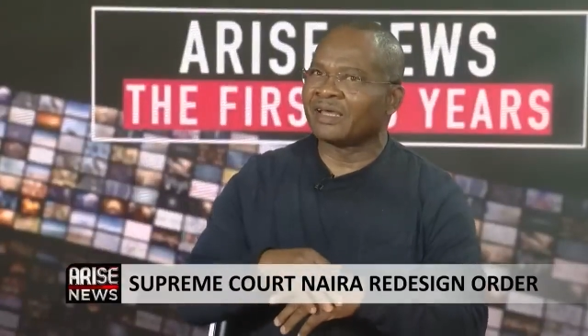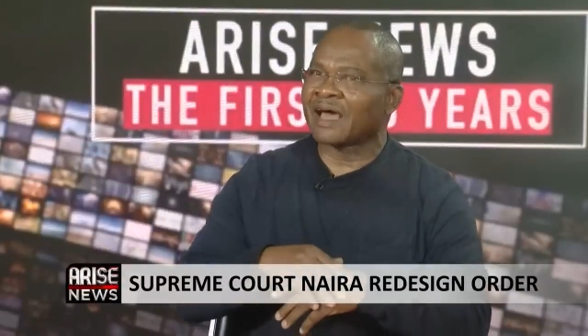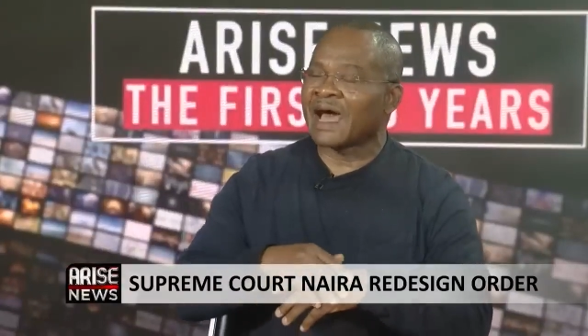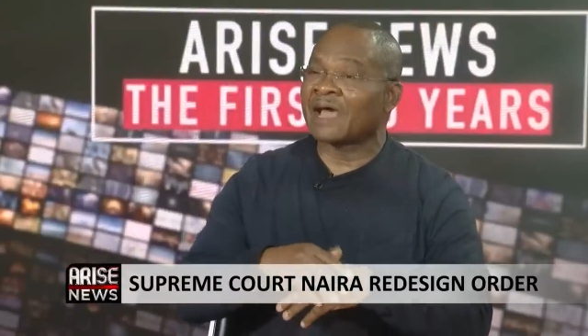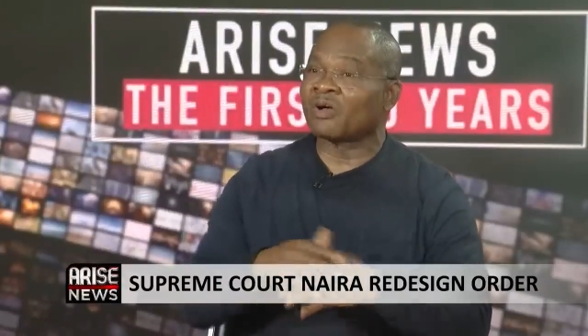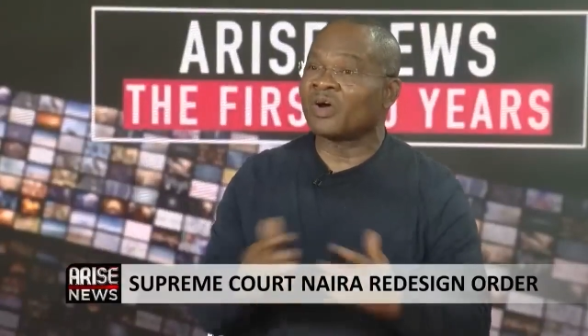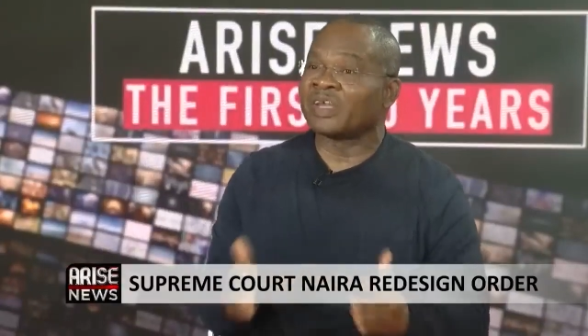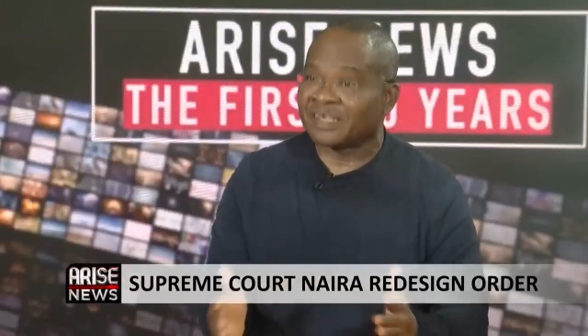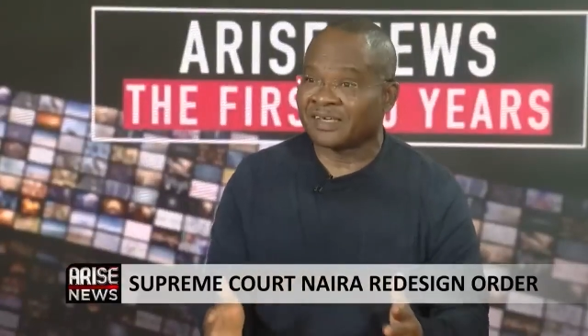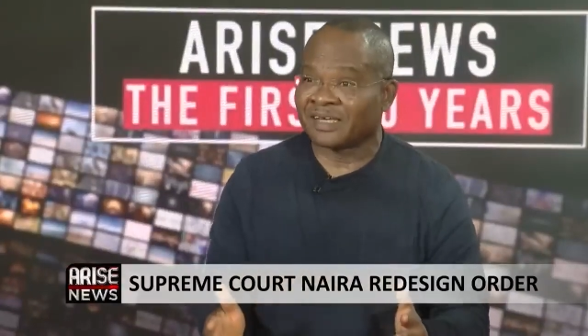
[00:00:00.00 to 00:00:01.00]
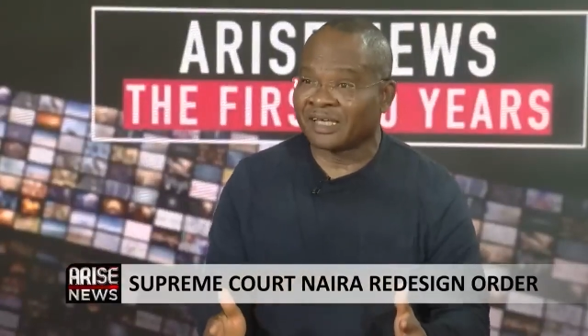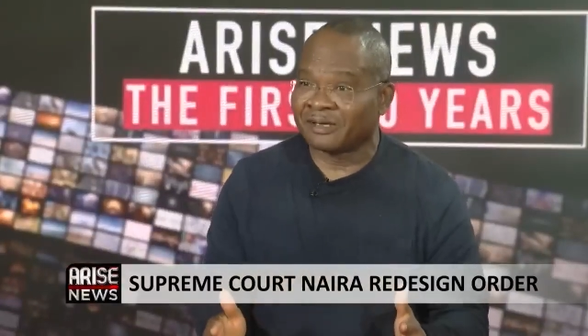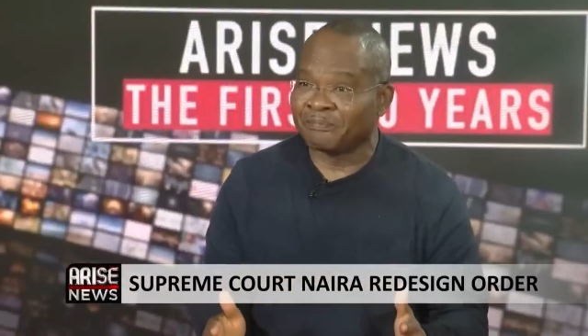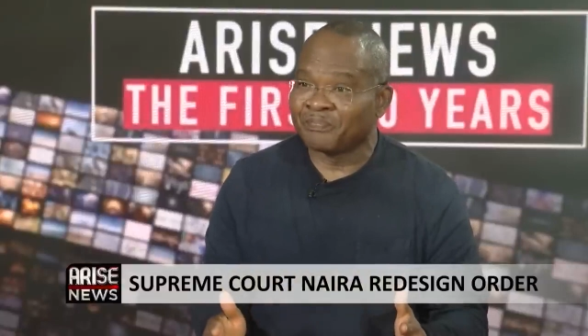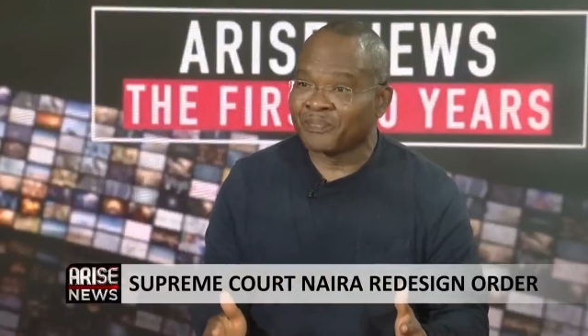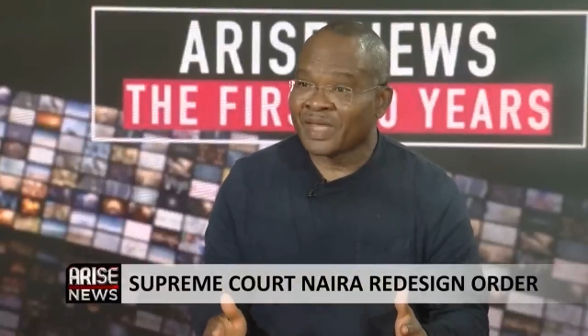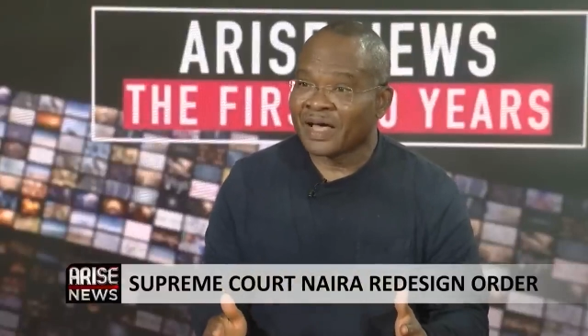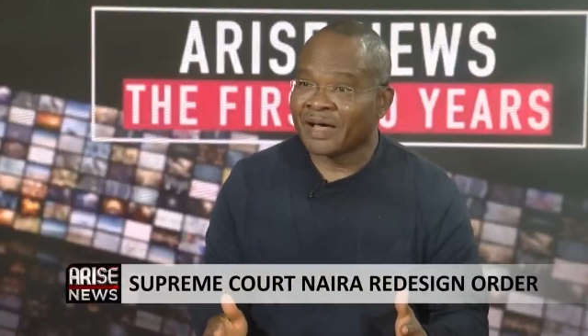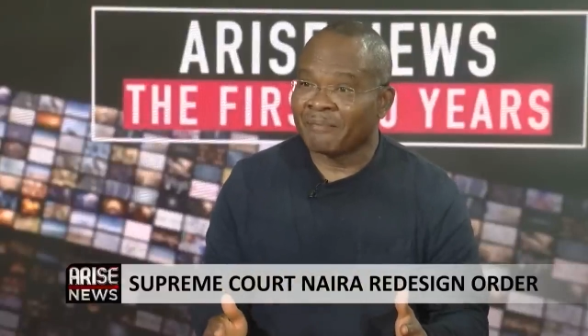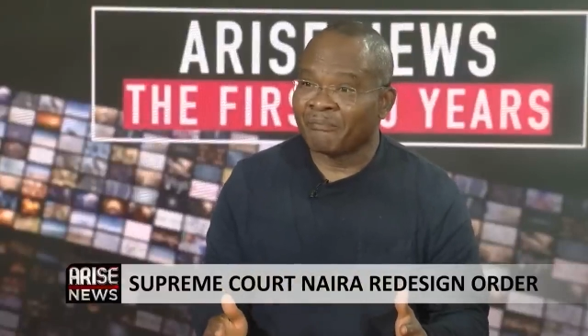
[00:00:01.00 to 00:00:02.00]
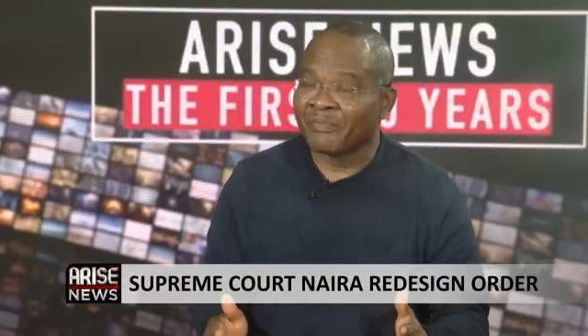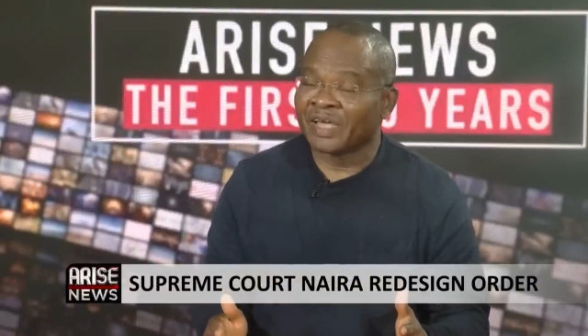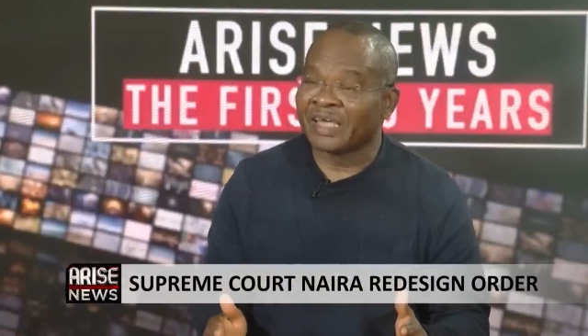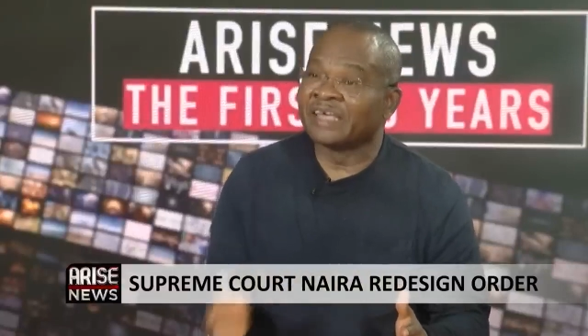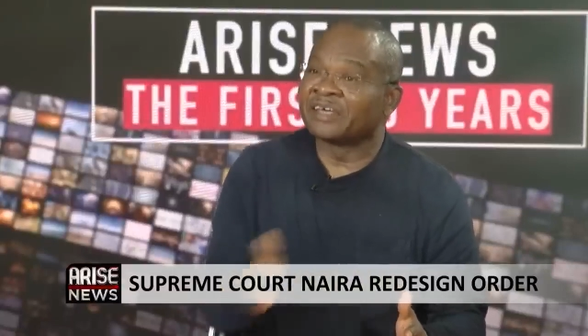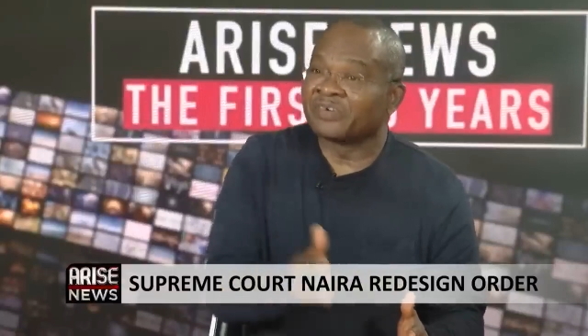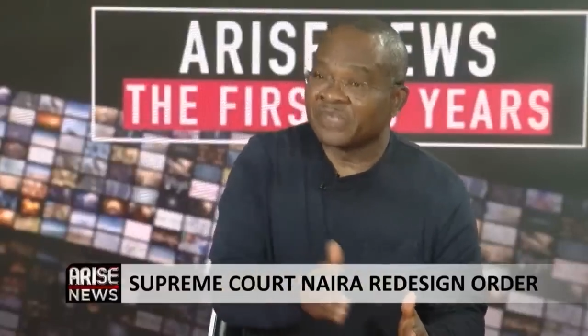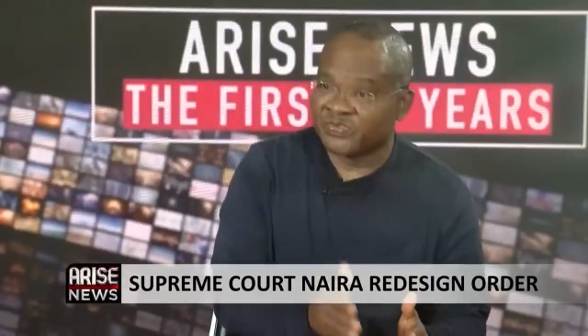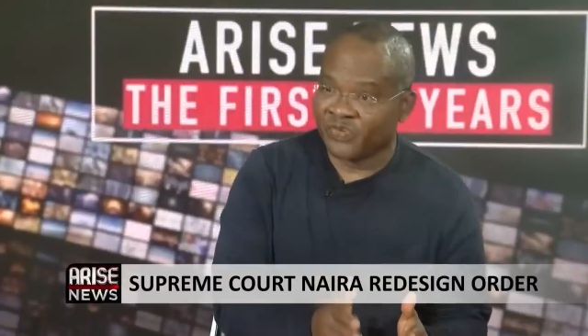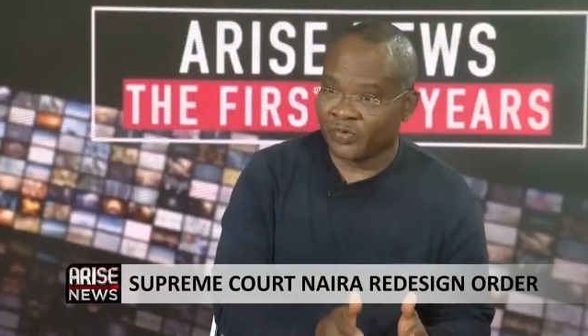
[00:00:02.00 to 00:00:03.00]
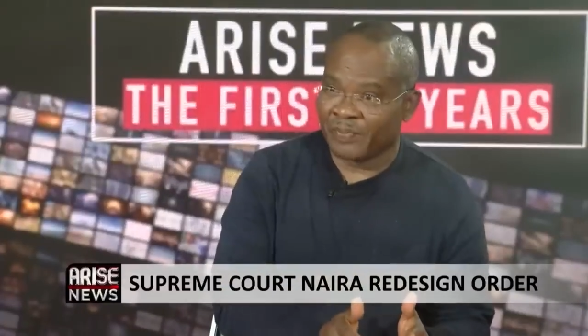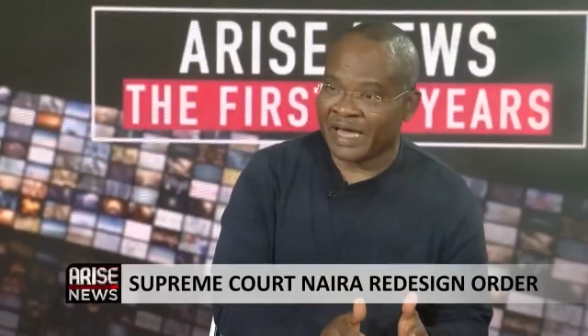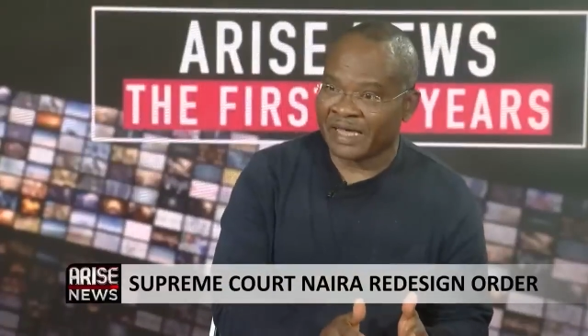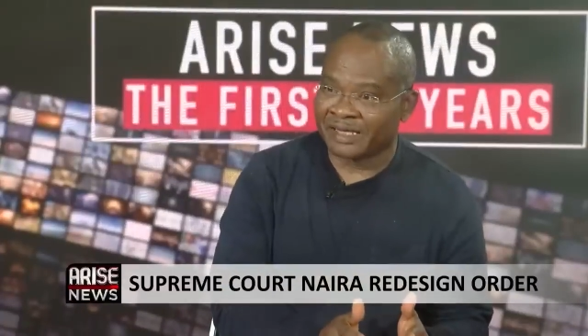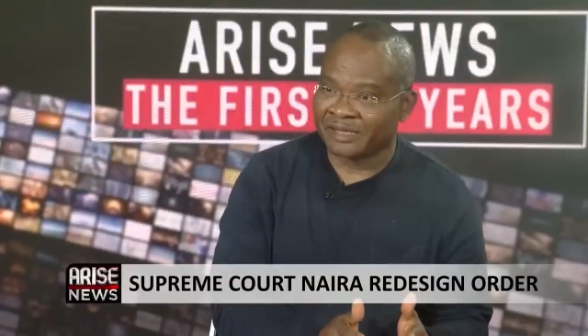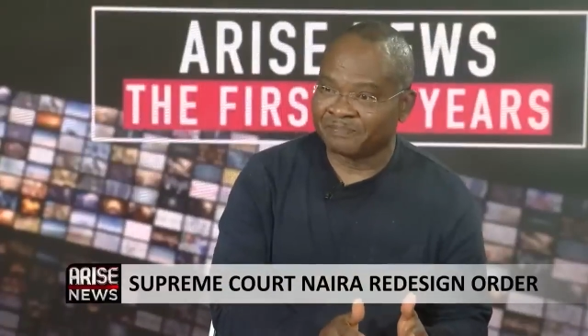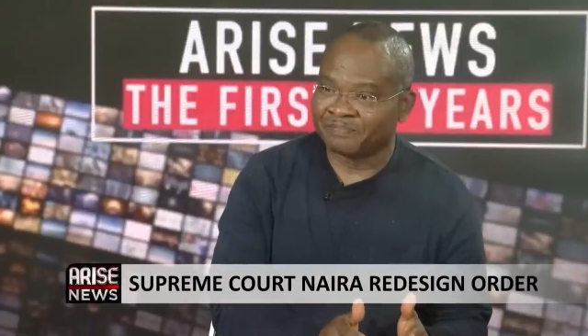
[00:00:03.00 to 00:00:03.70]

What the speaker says: ironically, increase vote buying,